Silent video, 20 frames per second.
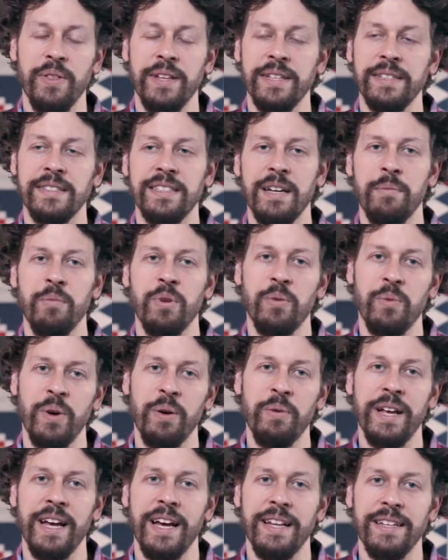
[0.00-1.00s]
and summer where
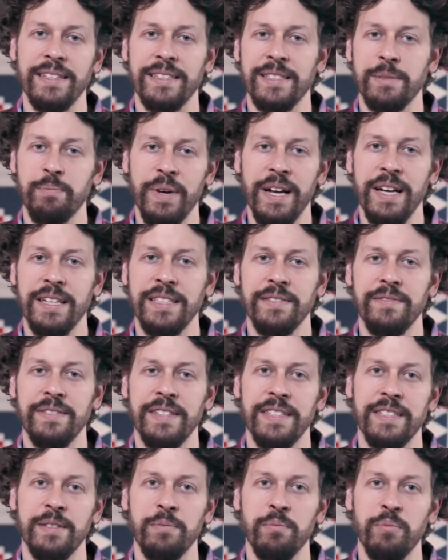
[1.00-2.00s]
we had
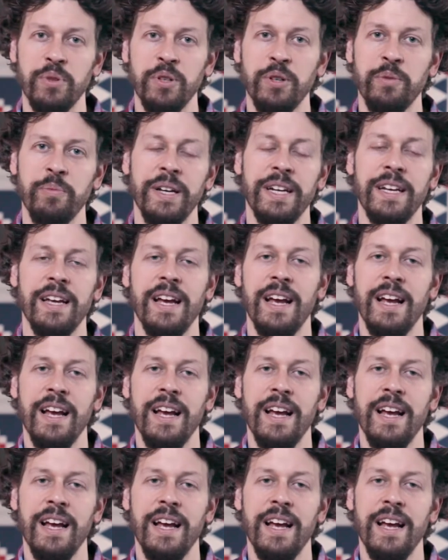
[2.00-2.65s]
expansiveness and blooming,